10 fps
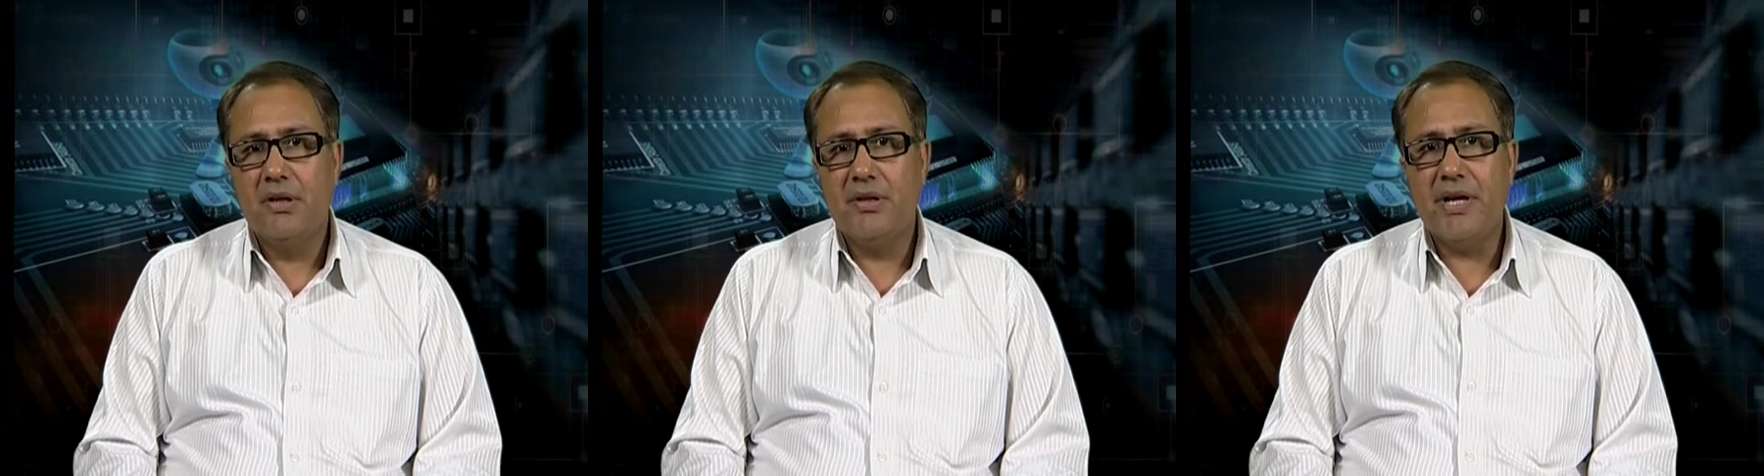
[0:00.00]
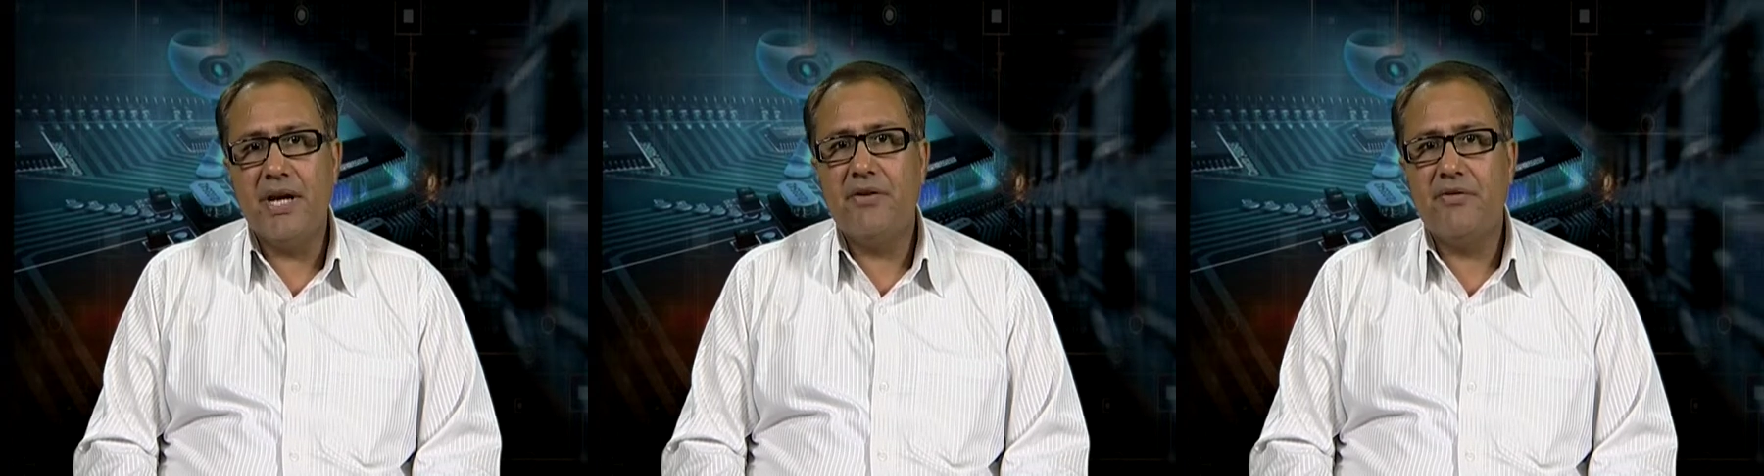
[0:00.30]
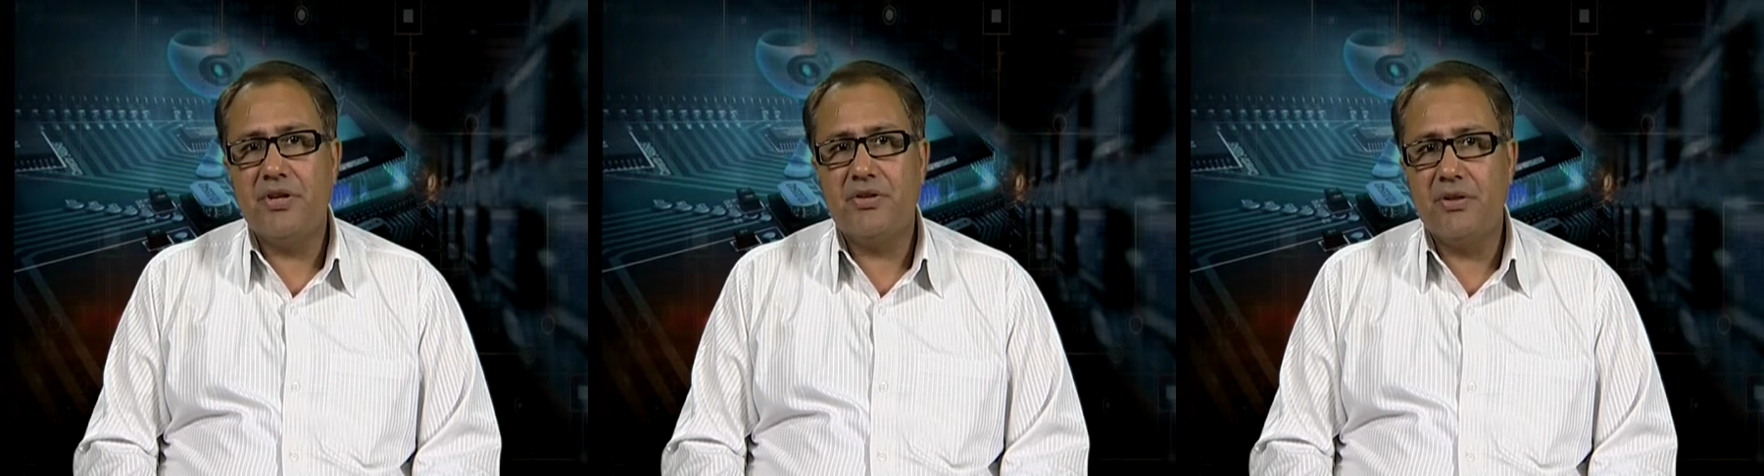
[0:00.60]
The N
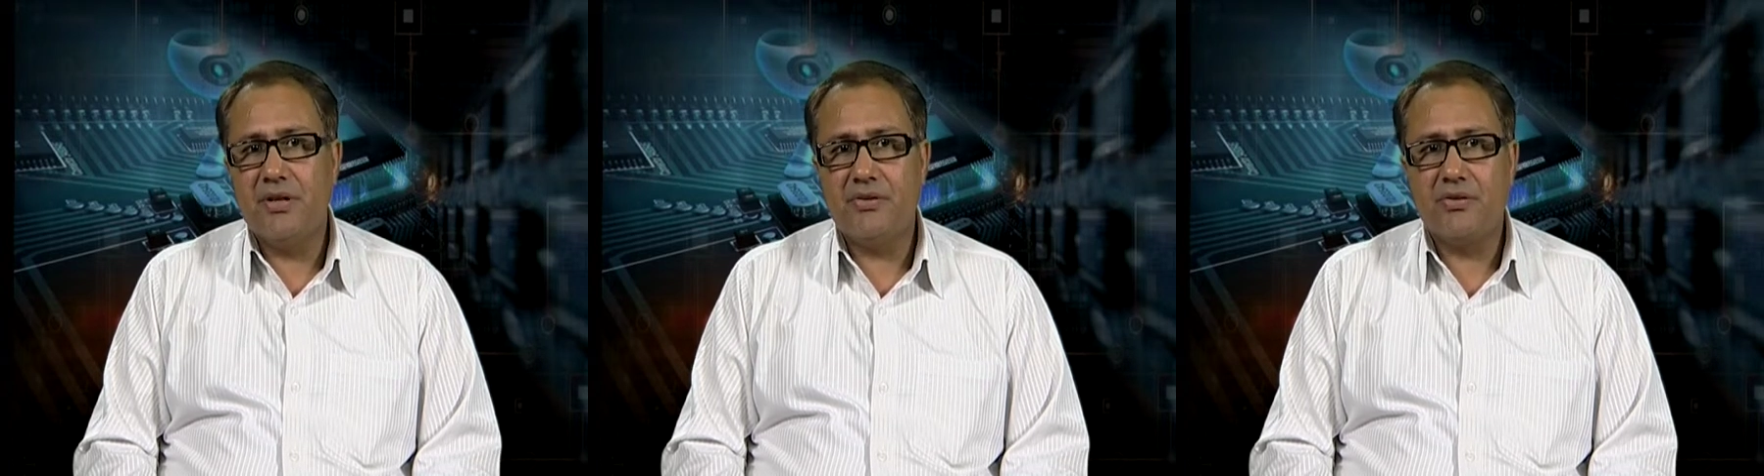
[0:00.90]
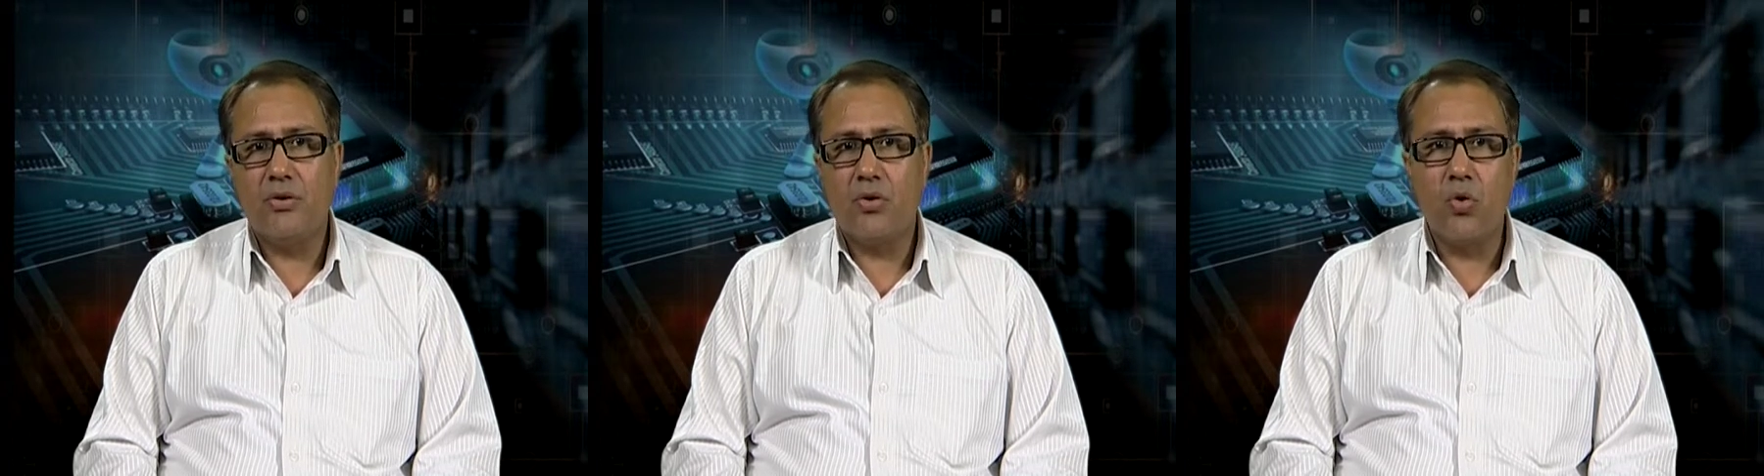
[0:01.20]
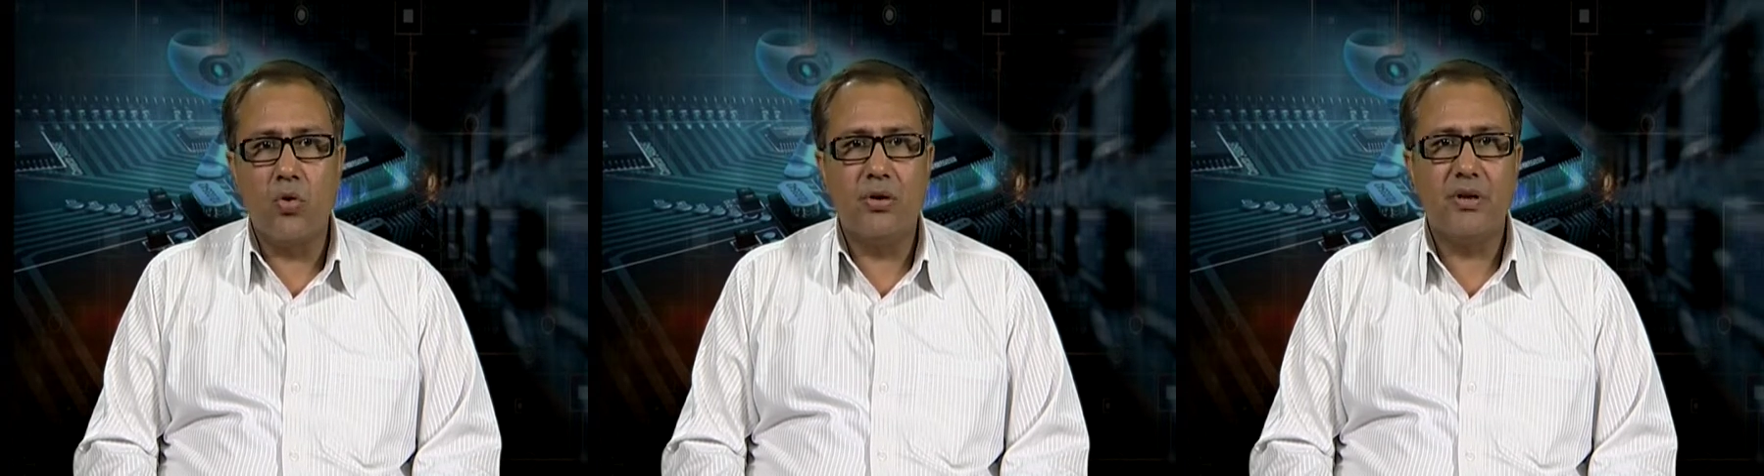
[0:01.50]
region is
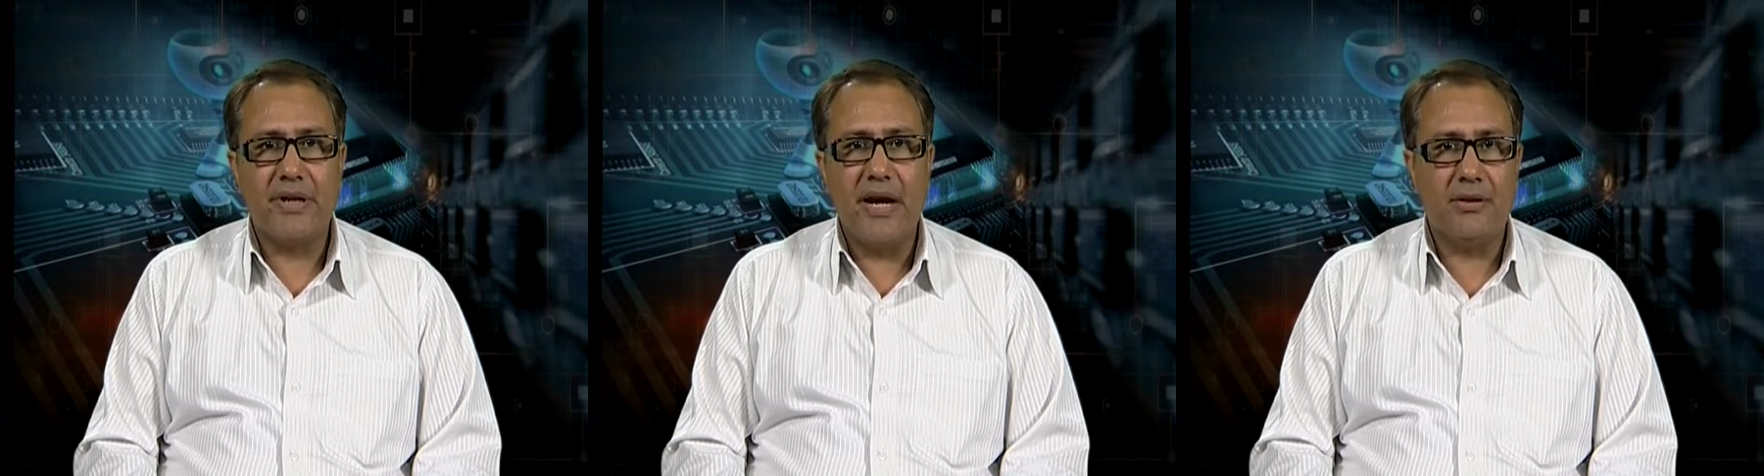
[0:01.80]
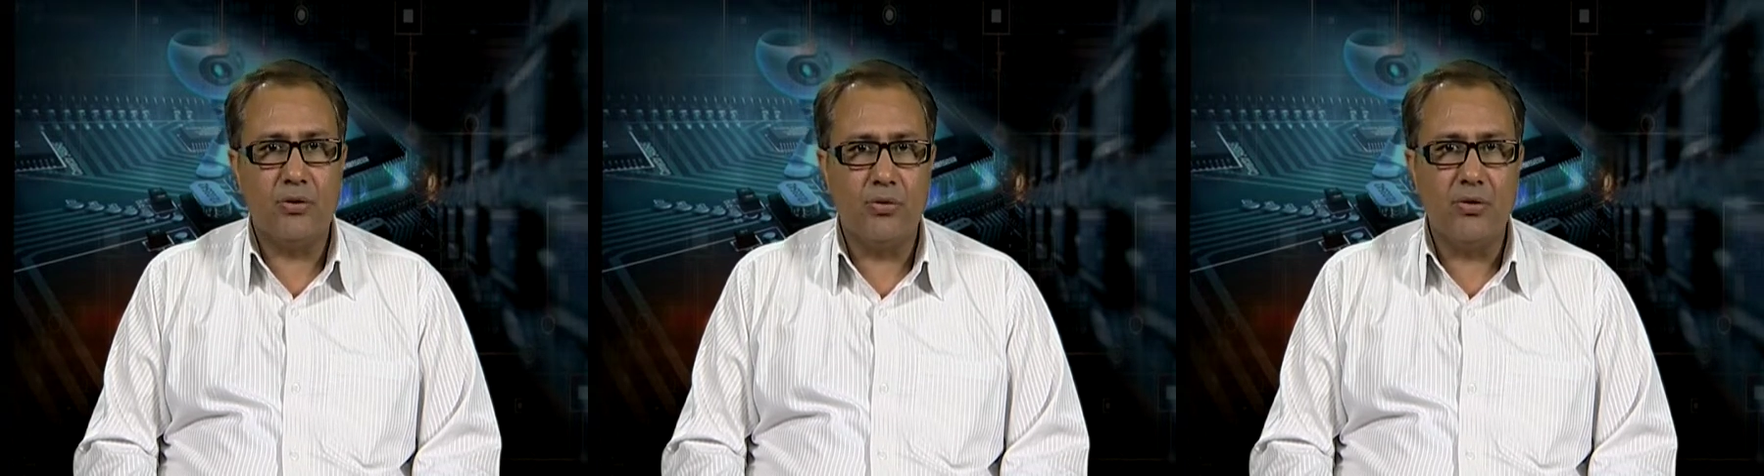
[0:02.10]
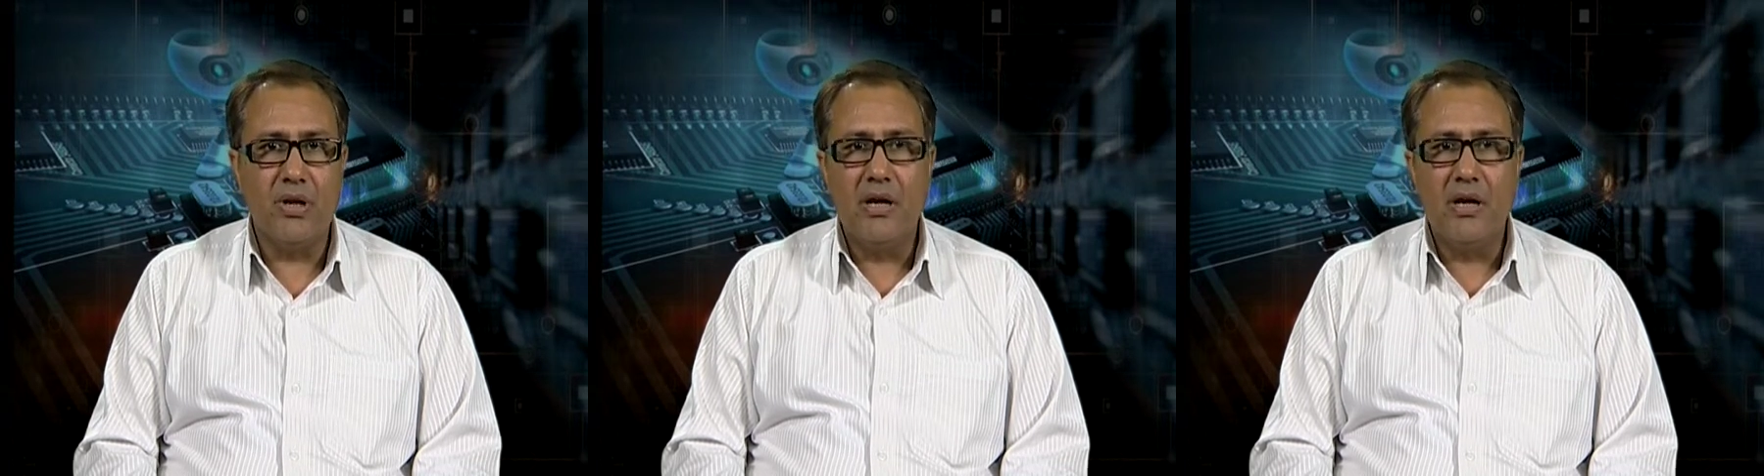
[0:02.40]
called the cathode